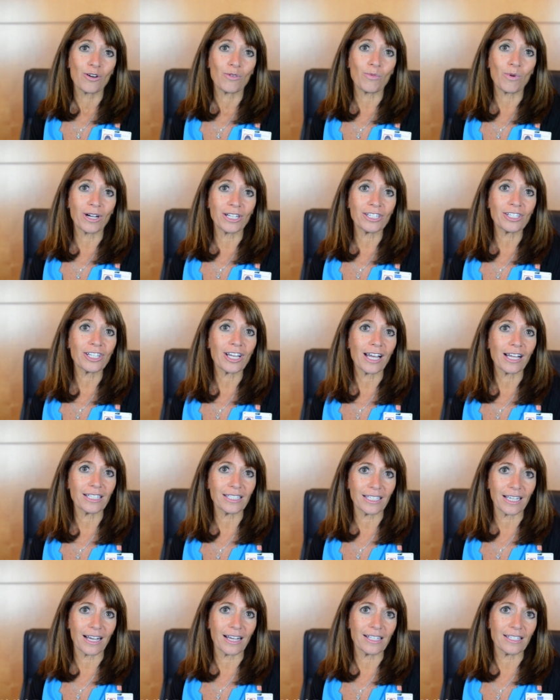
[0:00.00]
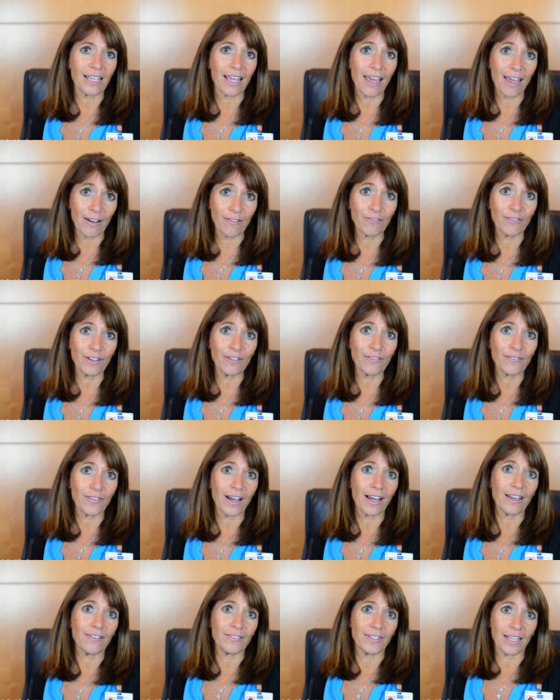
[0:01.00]
One child dies every
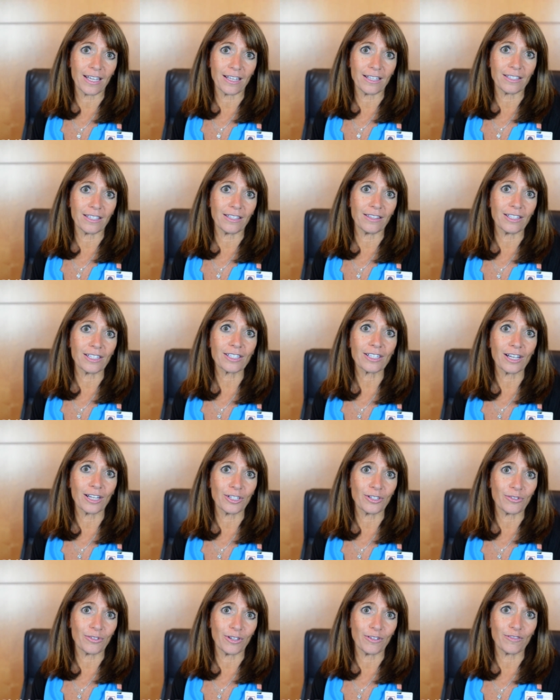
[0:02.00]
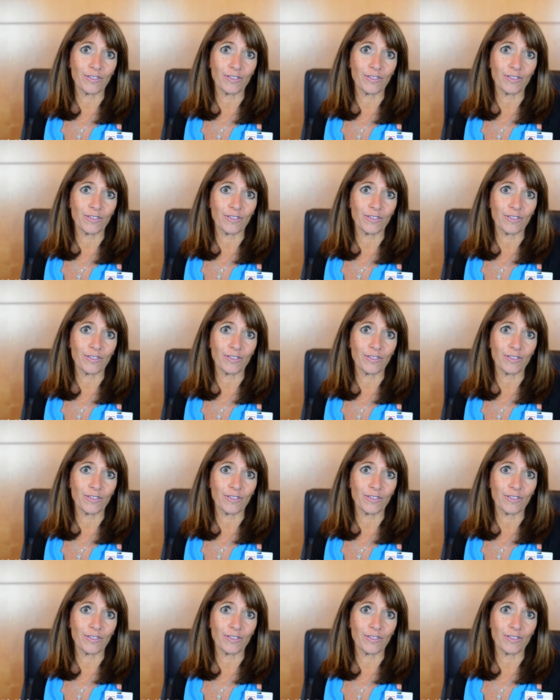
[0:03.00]
five days in this country